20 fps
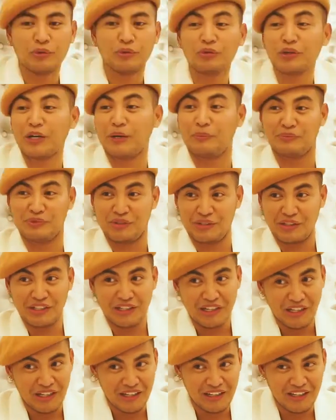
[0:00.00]
don't look up
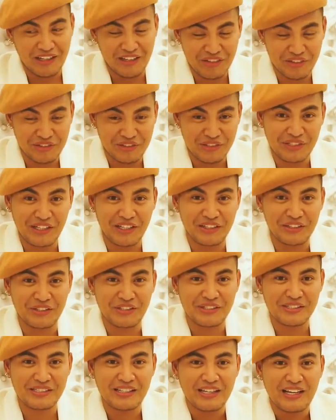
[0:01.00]
to other
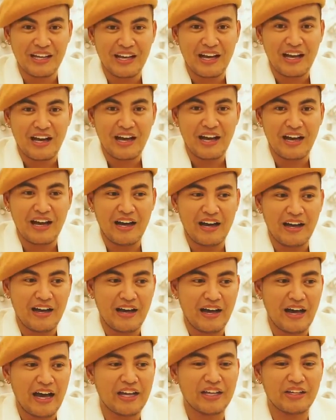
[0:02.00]
designers.
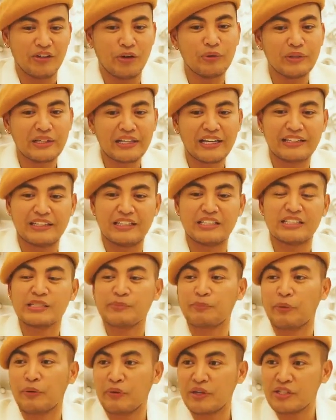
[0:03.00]
I only get
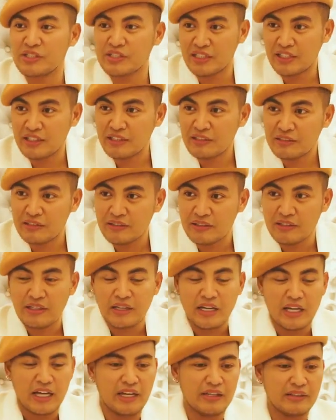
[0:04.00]
inspiration,
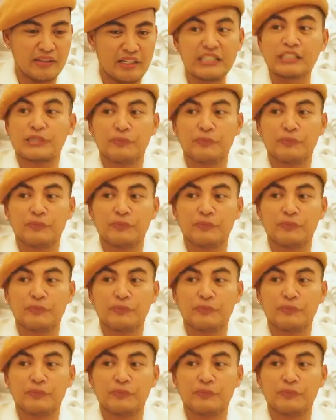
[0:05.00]
and